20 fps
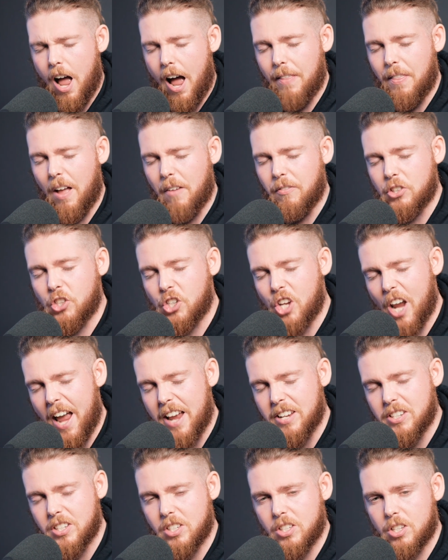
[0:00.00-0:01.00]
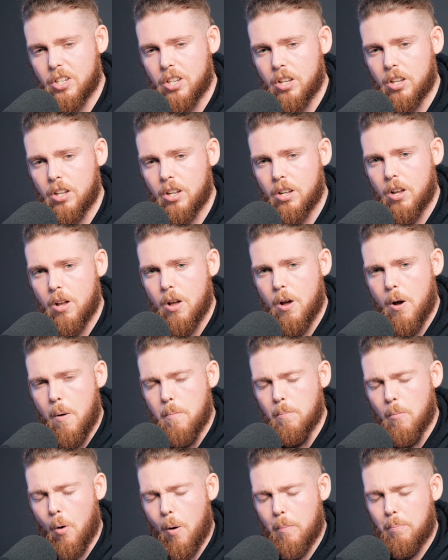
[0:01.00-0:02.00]
another chest,
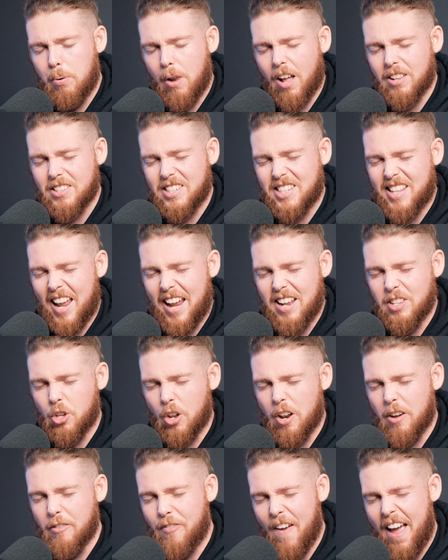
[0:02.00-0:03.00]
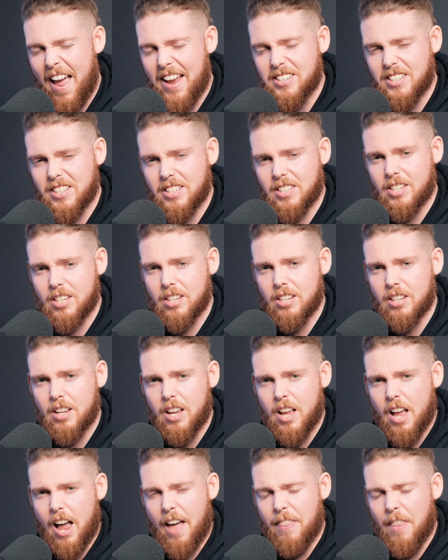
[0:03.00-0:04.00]
more blood stains on a vest,
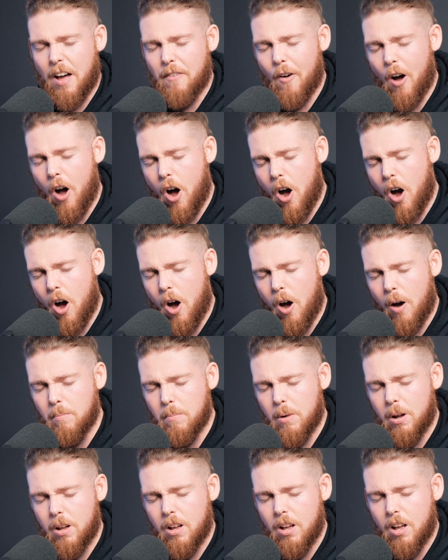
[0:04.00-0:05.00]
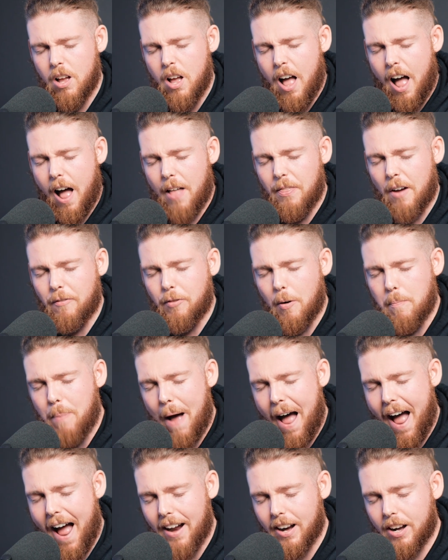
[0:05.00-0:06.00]
another arm, another
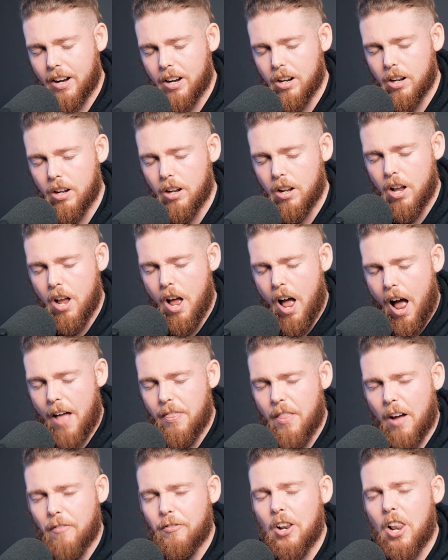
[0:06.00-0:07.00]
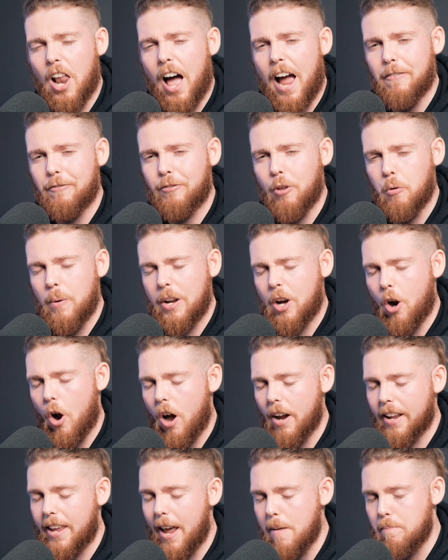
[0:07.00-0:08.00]
back, another life that we
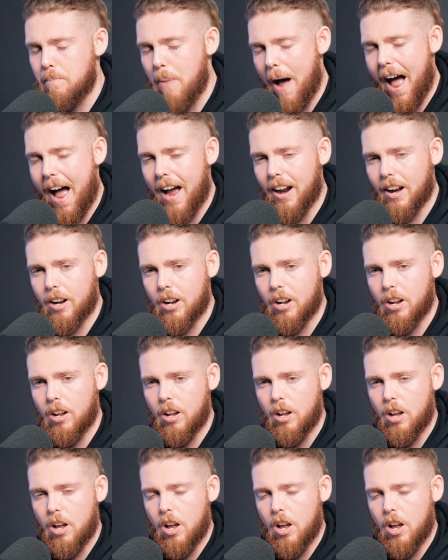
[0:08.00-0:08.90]
can't get back,